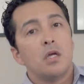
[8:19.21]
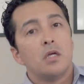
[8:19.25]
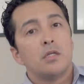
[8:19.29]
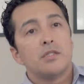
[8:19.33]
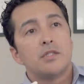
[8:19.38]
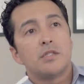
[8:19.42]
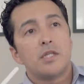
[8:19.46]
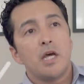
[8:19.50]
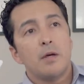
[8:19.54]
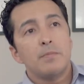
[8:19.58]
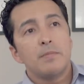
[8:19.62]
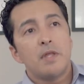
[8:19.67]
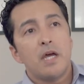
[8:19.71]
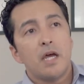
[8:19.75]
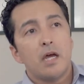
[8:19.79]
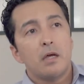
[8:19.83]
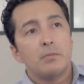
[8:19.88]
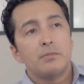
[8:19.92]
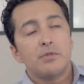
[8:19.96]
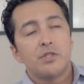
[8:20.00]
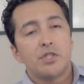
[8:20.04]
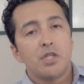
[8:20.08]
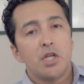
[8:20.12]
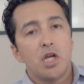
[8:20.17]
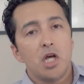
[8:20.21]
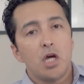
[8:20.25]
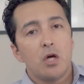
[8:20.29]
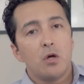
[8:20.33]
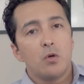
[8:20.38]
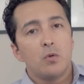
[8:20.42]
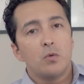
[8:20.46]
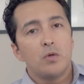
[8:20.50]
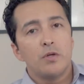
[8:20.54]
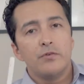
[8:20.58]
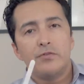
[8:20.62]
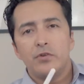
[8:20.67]
sometimes,
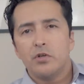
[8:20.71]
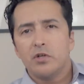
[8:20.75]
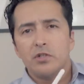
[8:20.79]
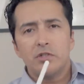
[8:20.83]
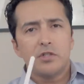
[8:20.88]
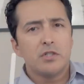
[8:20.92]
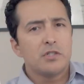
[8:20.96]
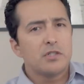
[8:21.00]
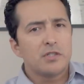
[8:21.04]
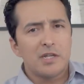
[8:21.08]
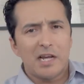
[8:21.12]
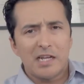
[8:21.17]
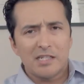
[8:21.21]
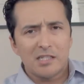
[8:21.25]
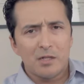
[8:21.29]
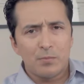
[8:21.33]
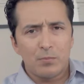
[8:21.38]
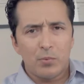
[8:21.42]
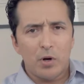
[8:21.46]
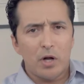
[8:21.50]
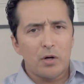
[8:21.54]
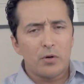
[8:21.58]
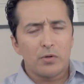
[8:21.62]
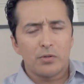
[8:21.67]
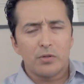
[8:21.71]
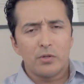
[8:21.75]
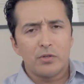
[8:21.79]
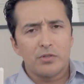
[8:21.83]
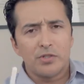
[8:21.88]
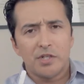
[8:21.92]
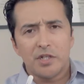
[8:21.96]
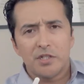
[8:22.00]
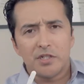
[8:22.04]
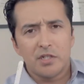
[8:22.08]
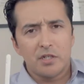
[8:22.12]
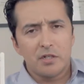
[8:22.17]
if your insurance is asking prior
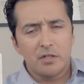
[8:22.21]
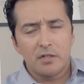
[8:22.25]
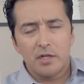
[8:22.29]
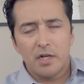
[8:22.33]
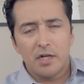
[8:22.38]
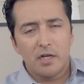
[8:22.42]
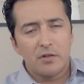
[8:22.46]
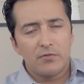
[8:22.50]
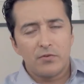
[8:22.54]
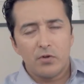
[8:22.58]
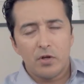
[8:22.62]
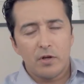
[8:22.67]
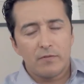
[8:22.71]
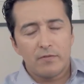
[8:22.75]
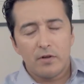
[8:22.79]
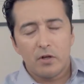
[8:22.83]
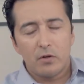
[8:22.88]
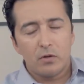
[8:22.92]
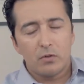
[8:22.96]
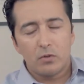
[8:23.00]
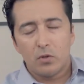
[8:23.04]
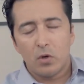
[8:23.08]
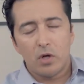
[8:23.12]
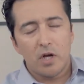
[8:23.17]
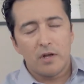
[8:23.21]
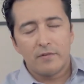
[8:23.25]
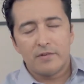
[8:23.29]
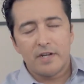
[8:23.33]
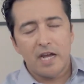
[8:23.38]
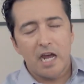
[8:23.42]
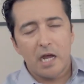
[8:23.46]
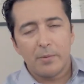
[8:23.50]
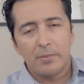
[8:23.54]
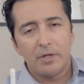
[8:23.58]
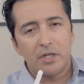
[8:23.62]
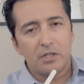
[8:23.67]
authorization, and if you don't have
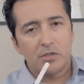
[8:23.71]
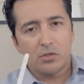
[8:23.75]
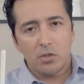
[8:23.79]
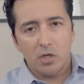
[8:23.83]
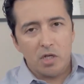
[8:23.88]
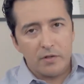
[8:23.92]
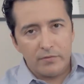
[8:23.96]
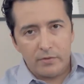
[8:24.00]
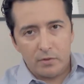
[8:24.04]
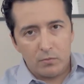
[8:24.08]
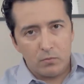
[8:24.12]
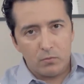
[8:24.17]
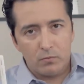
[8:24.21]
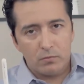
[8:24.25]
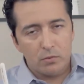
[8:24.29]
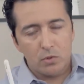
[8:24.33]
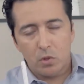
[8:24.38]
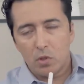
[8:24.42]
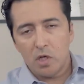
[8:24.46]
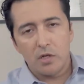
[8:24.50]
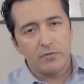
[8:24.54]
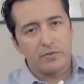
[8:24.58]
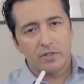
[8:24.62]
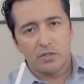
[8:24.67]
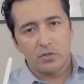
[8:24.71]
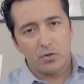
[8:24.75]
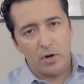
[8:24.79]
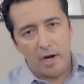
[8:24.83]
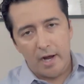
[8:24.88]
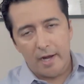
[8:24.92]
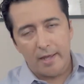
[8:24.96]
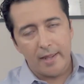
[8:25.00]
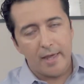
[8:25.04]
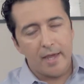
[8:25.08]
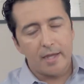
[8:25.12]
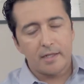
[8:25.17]
diabetes, don't even
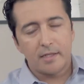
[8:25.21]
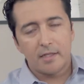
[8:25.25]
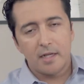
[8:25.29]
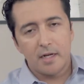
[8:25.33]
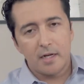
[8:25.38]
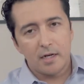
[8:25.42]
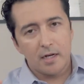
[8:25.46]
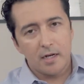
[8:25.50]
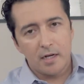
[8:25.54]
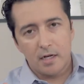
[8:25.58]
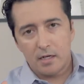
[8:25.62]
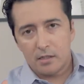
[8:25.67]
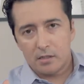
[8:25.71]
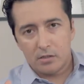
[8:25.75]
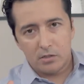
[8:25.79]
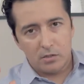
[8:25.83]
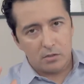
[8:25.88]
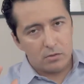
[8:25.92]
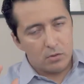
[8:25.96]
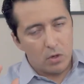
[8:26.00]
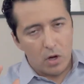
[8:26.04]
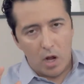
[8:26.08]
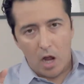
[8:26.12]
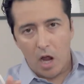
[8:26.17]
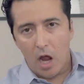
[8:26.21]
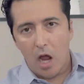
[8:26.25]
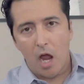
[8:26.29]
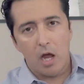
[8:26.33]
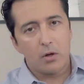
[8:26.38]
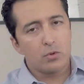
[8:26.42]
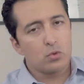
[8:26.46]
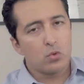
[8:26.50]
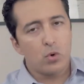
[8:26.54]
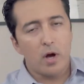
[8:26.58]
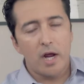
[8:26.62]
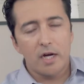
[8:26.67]
try that. They're gonna
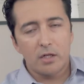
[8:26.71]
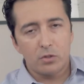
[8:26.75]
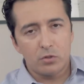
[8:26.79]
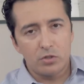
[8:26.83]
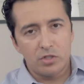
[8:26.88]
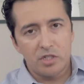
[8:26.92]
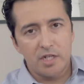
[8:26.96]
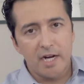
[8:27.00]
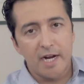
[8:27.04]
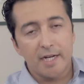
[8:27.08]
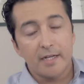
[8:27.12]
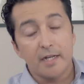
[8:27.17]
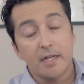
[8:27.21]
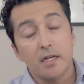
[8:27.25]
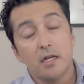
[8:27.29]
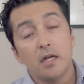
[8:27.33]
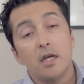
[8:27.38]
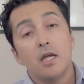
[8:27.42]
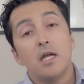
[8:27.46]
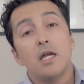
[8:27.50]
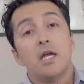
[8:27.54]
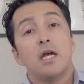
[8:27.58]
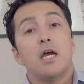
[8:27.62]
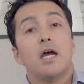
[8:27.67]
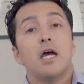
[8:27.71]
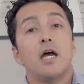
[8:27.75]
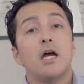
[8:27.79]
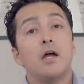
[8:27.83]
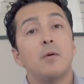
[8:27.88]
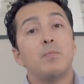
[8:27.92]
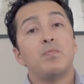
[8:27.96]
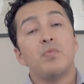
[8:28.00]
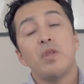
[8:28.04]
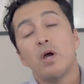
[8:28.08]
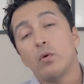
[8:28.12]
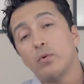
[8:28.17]
outright reject it.
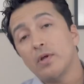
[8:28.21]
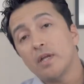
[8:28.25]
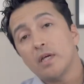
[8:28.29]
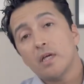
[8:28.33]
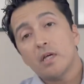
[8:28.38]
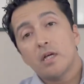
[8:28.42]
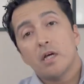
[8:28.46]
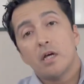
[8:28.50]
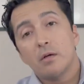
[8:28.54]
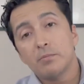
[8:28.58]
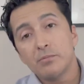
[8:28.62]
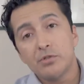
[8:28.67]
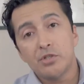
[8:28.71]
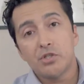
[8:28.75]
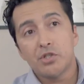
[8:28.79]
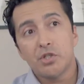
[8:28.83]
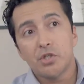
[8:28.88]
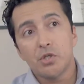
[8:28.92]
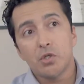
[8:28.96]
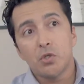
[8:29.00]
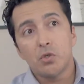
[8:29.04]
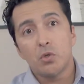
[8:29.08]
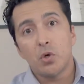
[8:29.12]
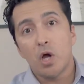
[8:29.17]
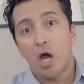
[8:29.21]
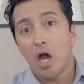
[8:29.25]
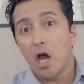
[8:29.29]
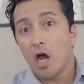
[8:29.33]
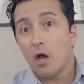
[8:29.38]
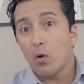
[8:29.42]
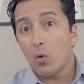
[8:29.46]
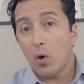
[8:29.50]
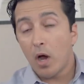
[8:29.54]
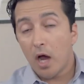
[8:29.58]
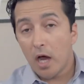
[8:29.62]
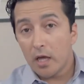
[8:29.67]
Now, when it comes to
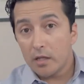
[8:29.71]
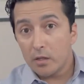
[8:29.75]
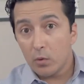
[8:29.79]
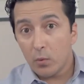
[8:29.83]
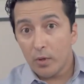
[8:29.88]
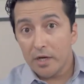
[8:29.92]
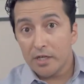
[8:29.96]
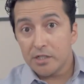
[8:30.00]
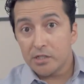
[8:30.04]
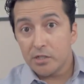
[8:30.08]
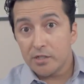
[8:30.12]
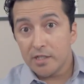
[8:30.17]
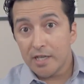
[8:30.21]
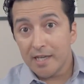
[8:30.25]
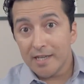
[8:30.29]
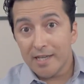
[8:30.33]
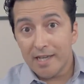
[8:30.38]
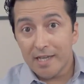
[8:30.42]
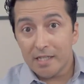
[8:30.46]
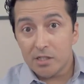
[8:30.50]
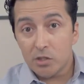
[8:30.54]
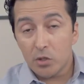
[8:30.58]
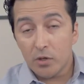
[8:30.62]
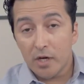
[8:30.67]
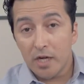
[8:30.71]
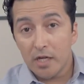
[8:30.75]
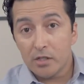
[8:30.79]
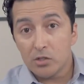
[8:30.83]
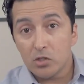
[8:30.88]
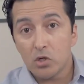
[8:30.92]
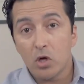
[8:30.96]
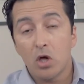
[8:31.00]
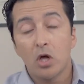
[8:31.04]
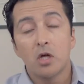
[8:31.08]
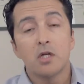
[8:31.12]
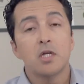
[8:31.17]
how other ways you can get your
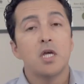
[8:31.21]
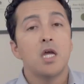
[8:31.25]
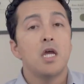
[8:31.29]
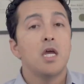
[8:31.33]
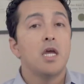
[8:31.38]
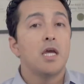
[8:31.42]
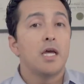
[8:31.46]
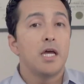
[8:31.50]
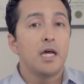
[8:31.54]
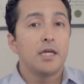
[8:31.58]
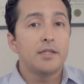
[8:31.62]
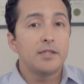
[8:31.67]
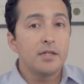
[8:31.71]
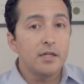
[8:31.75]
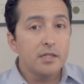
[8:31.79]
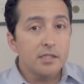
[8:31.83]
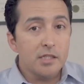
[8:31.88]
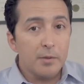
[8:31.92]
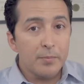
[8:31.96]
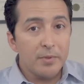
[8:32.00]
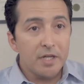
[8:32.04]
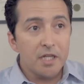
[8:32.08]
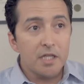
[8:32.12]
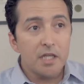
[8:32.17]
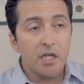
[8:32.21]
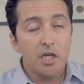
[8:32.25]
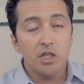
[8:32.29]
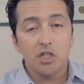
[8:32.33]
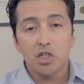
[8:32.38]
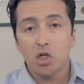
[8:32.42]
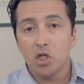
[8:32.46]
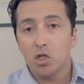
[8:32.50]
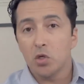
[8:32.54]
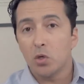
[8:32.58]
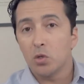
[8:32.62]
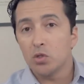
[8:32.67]
hands on, there is a
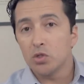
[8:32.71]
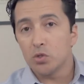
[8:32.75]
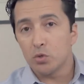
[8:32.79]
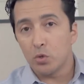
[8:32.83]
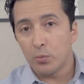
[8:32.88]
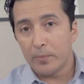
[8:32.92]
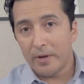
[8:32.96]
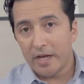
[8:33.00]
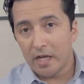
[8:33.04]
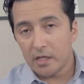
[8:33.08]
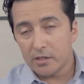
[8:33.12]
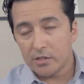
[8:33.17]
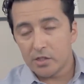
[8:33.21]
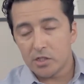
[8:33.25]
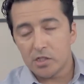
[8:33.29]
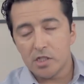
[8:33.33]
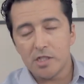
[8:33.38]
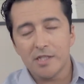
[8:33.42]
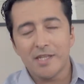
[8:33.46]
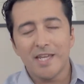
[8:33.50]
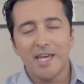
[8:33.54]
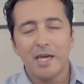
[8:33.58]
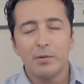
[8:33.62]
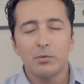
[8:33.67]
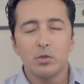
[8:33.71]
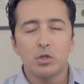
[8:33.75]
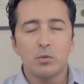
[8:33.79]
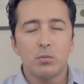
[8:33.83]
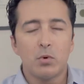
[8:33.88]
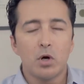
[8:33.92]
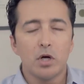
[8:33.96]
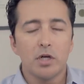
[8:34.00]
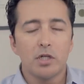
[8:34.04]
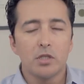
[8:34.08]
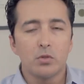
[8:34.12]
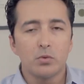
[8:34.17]
medication called Rybelsus. It came to the
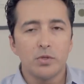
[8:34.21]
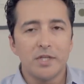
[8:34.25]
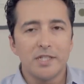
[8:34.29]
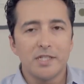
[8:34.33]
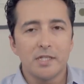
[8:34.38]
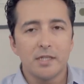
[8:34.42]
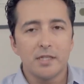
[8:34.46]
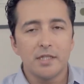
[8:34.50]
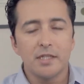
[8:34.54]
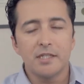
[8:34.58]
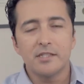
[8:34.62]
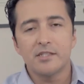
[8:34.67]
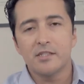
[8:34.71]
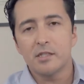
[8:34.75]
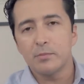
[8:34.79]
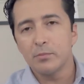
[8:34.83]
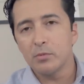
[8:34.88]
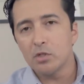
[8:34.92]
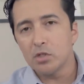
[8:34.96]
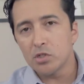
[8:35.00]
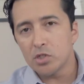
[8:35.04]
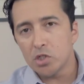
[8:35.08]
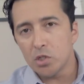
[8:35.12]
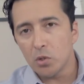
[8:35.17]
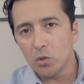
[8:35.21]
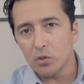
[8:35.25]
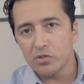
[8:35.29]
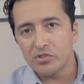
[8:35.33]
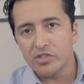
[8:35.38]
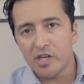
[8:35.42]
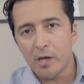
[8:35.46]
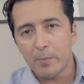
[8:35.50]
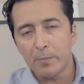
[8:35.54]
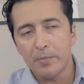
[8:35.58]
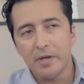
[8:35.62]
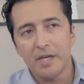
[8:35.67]
market recently, similar to
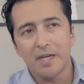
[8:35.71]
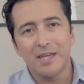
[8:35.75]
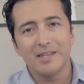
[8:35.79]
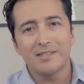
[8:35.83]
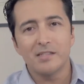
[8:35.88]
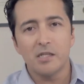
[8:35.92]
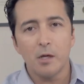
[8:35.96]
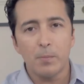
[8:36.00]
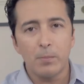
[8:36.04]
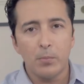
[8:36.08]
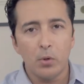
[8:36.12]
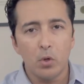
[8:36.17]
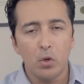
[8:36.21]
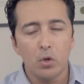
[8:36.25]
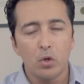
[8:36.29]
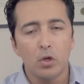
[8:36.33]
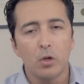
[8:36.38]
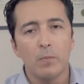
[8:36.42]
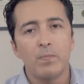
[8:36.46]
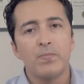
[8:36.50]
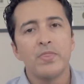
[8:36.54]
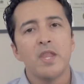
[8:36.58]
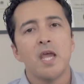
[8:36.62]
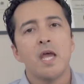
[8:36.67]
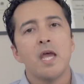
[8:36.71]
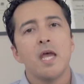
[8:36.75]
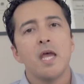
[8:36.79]
Ozempic. It's a pill,